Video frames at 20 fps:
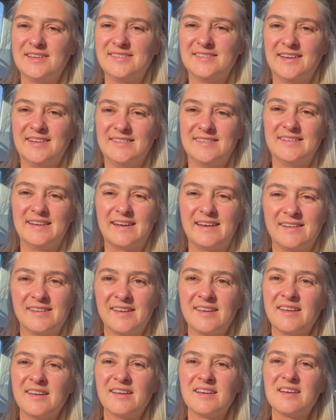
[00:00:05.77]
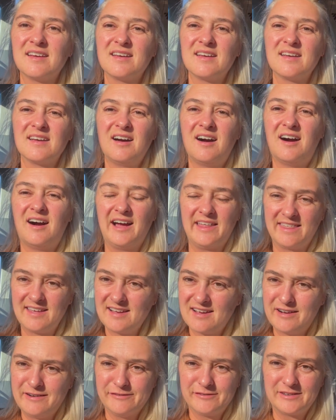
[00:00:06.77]
day today. I
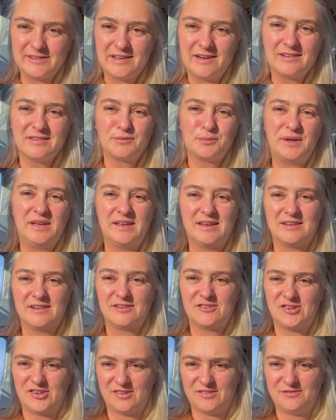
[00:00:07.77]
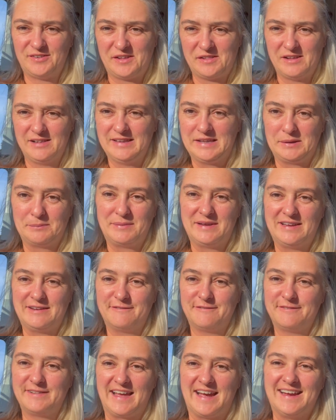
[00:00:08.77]
think after last week just felt a little bit
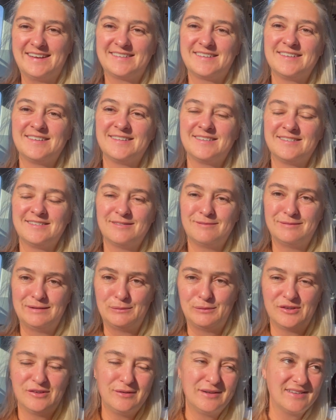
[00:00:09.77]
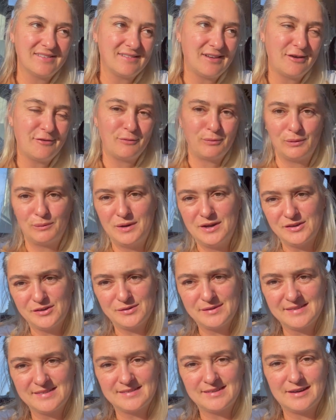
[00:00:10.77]
flat. We were doing stuff, we weren't
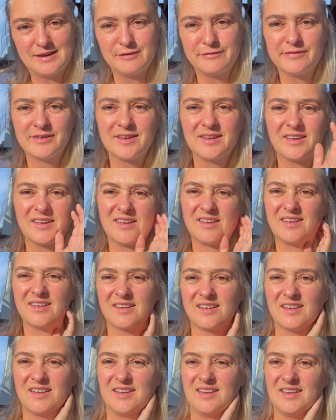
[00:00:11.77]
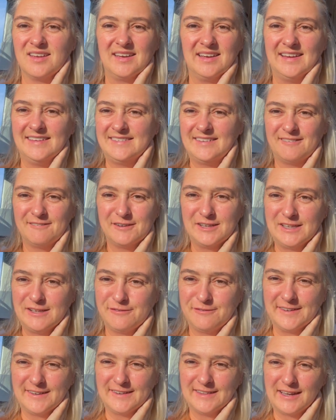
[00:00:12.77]
doing stuff. It didn't really
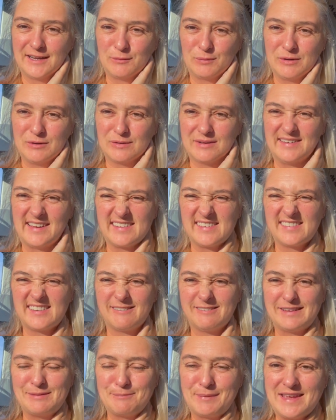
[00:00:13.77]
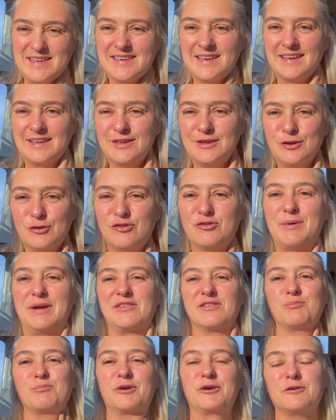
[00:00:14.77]
feel like we were necessarily making huge
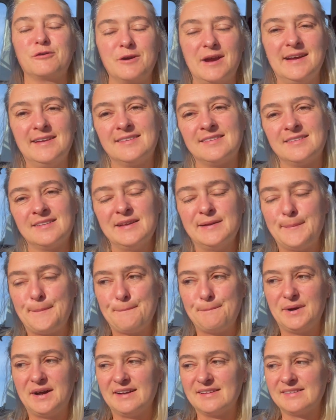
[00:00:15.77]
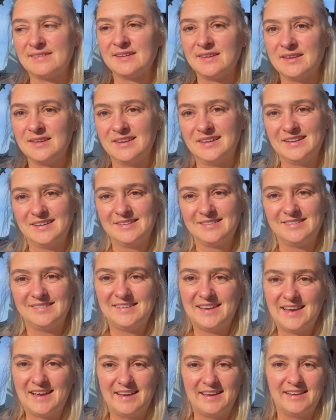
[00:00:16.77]
amounts of progress, but
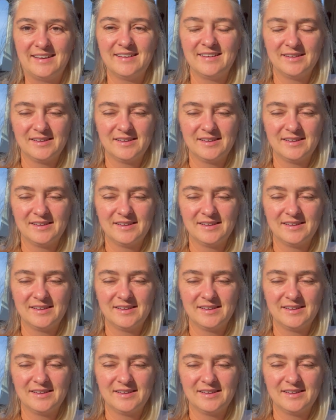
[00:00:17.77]
today